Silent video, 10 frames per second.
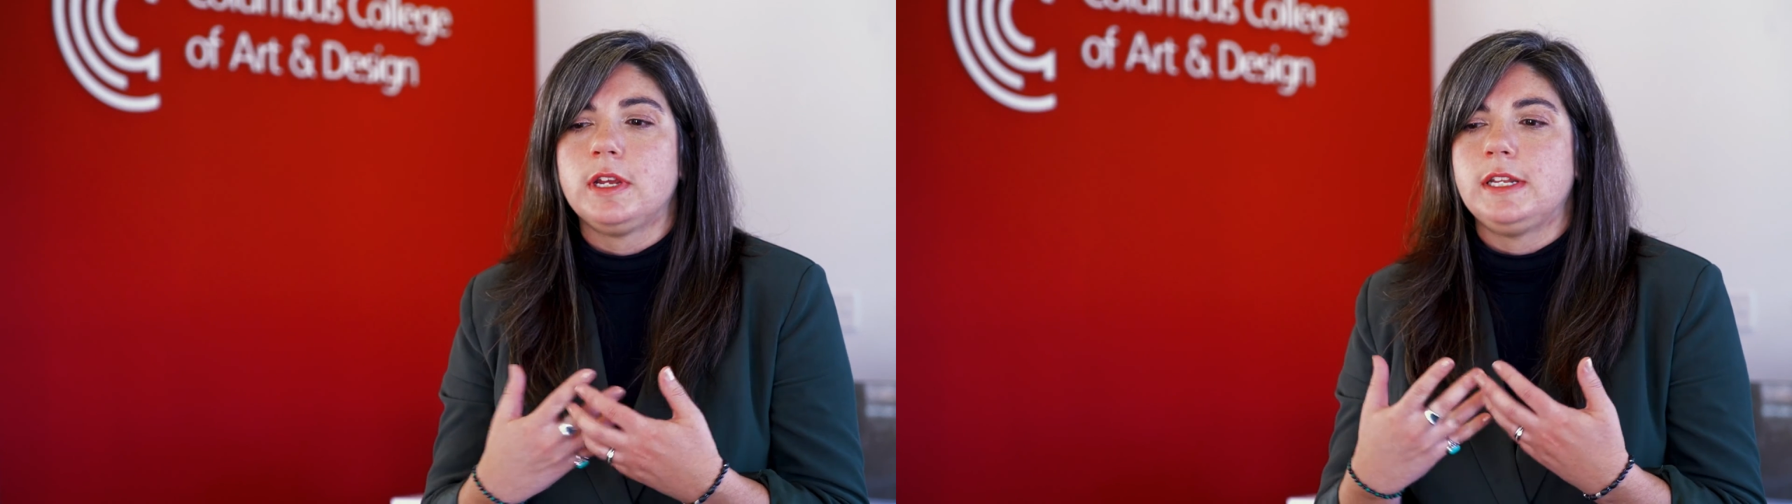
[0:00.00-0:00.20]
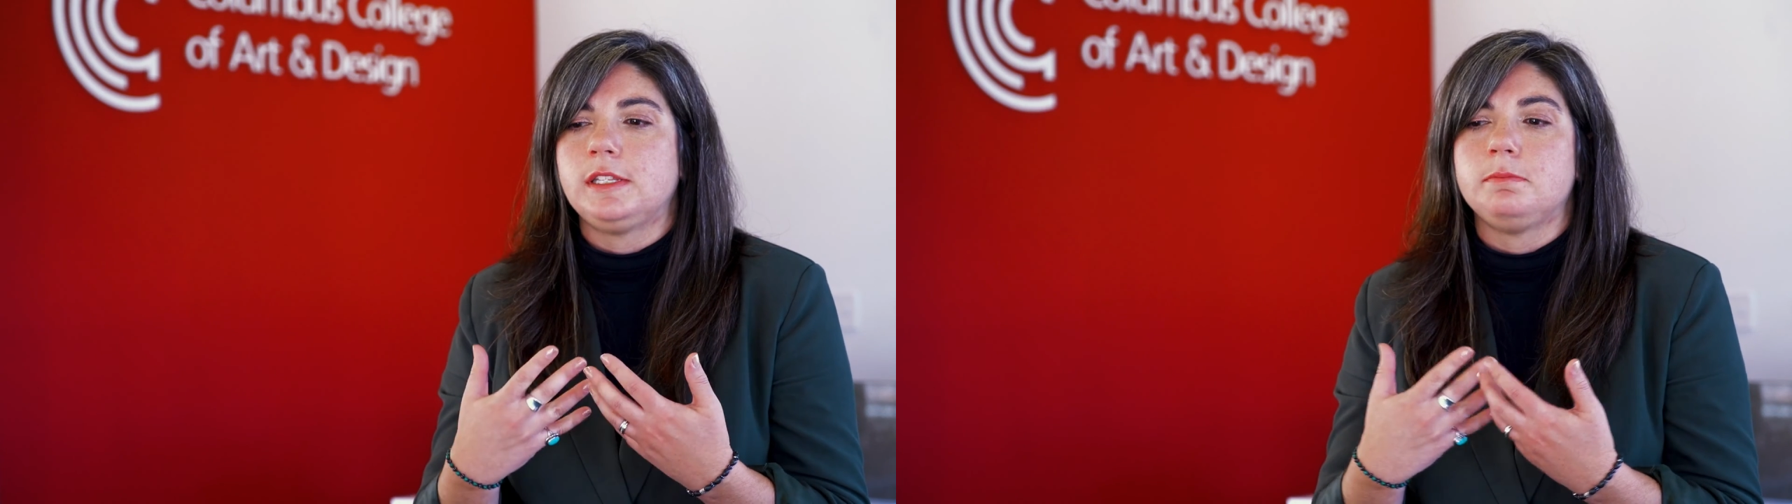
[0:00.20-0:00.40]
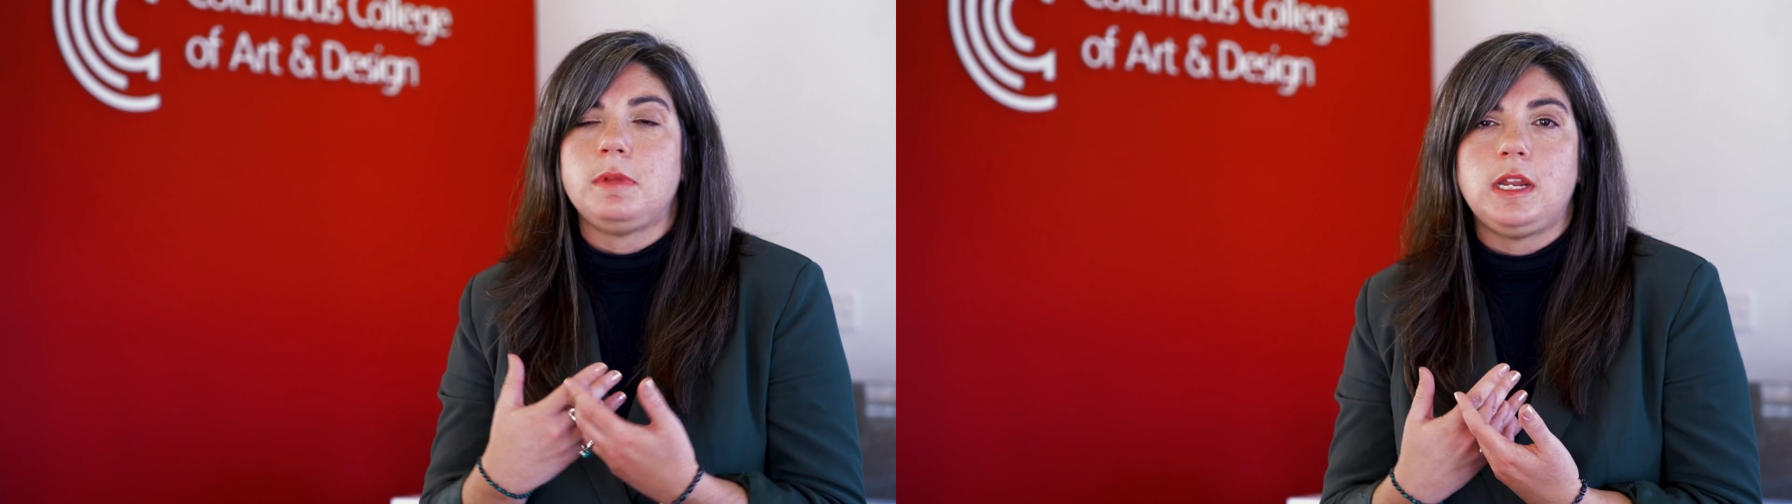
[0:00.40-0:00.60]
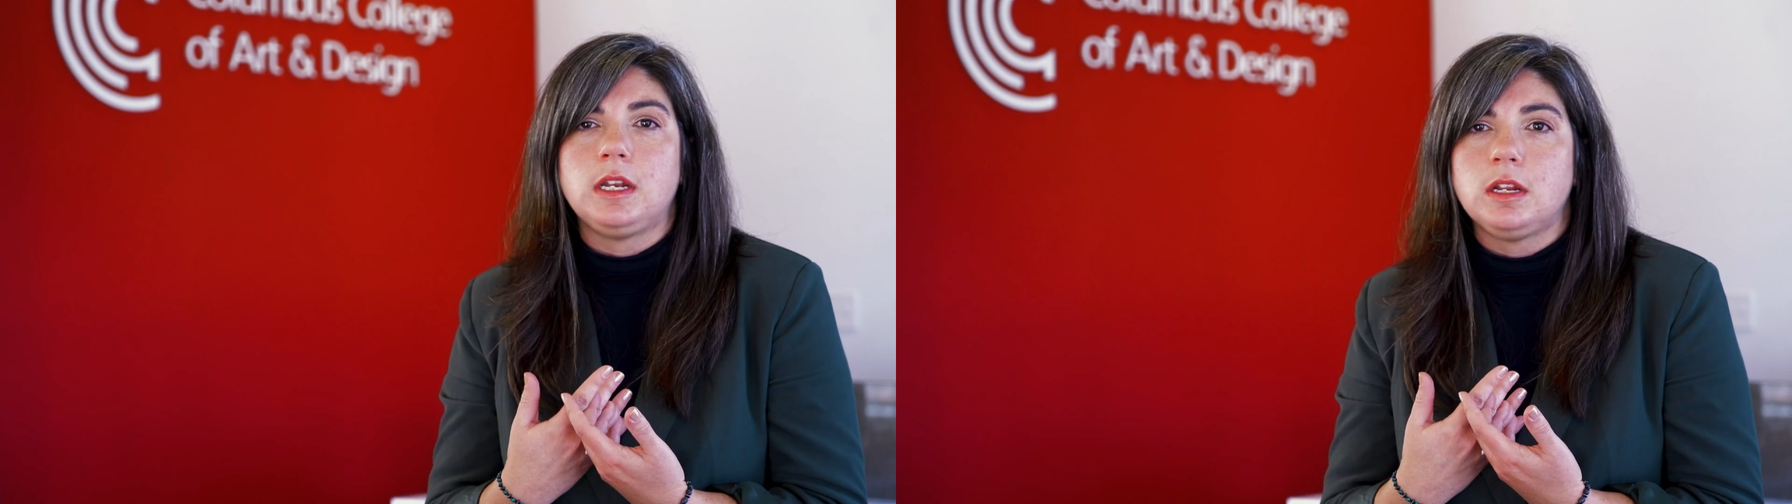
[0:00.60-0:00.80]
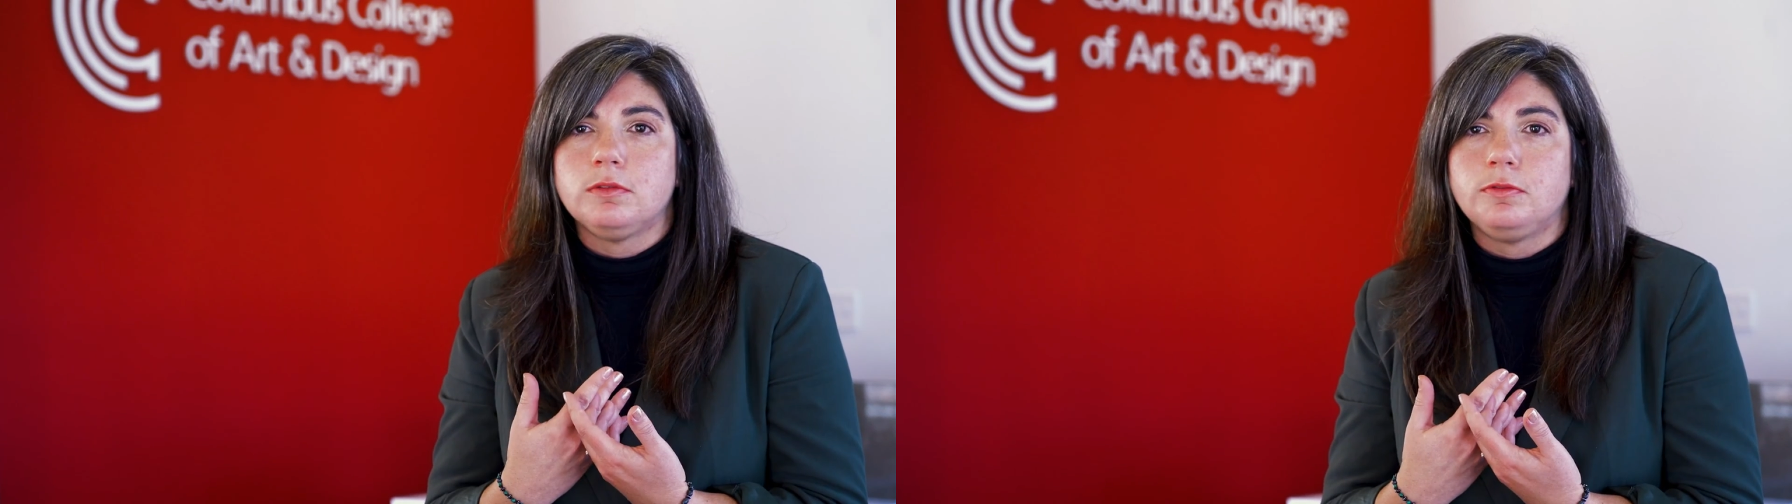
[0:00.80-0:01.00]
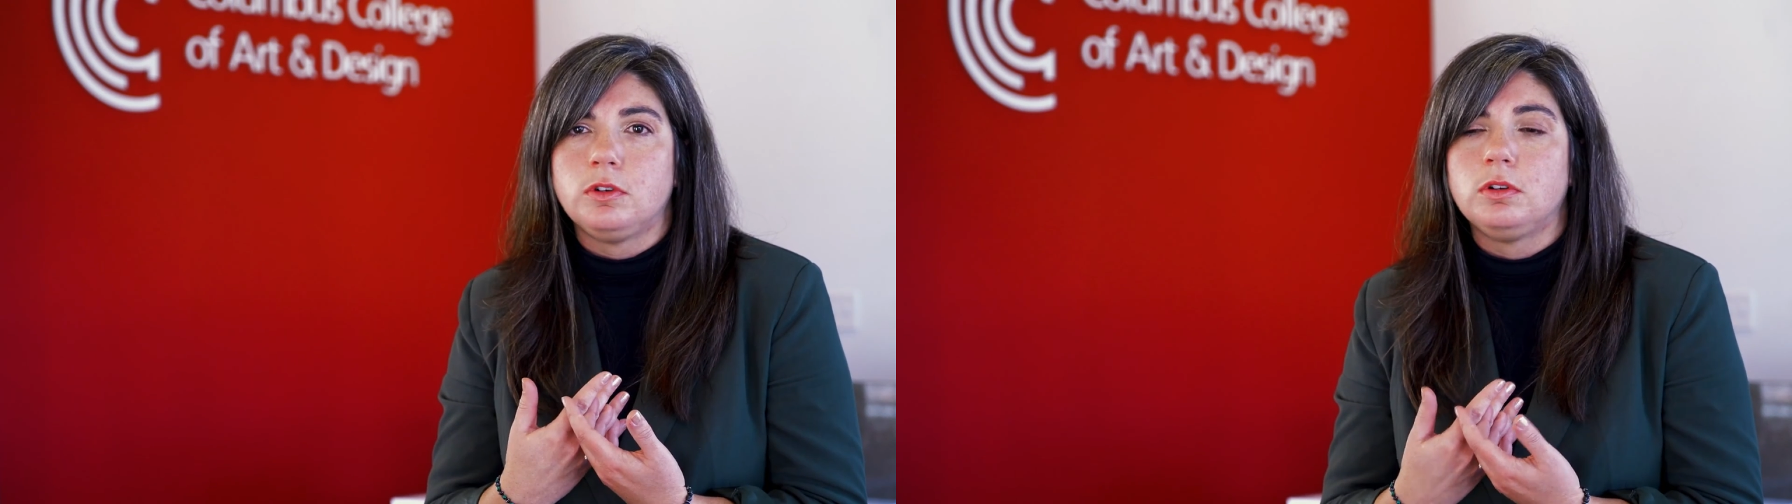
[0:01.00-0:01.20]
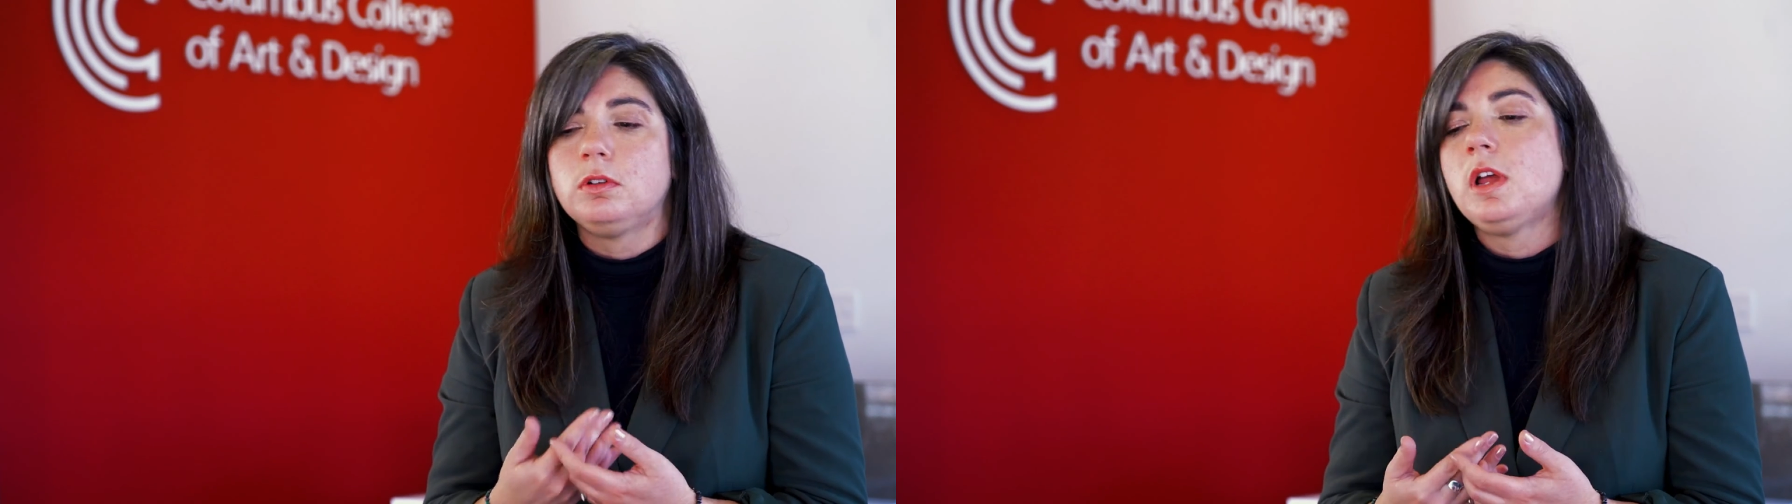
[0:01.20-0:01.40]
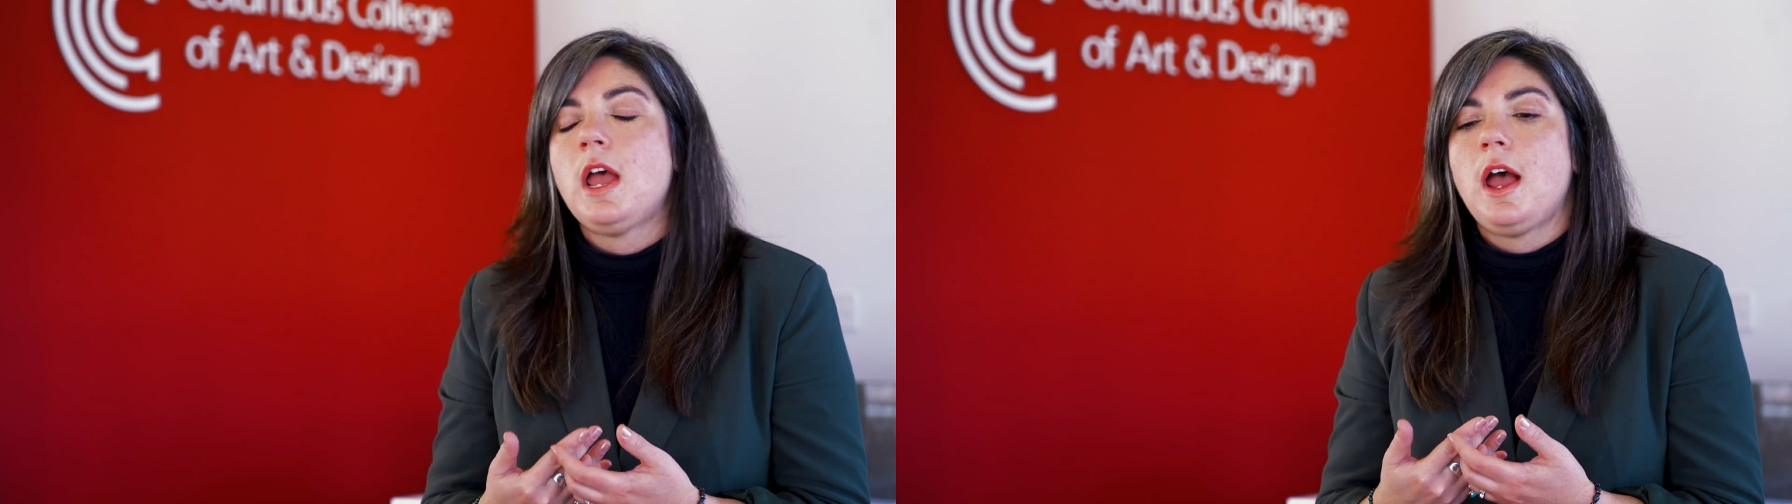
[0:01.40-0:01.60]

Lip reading: it's meaningful,